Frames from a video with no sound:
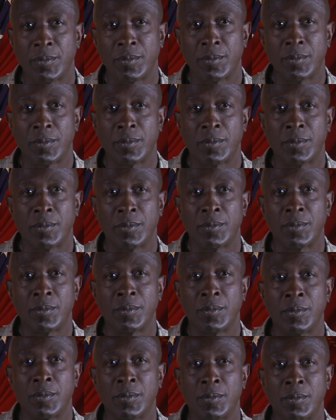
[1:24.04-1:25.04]

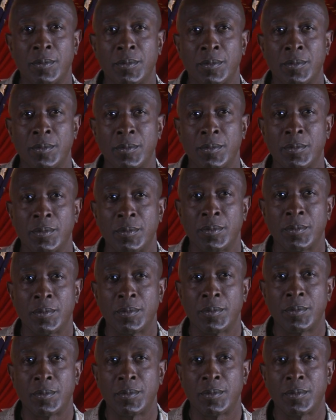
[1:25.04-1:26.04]

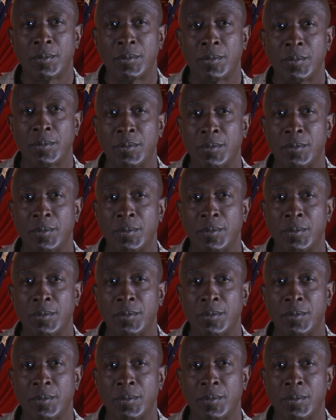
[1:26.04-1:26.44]
(silent)